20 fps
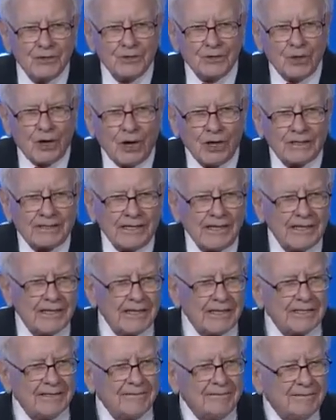talked to
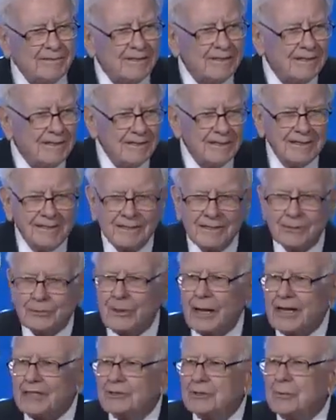any
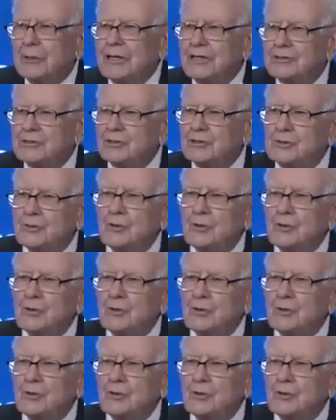graduation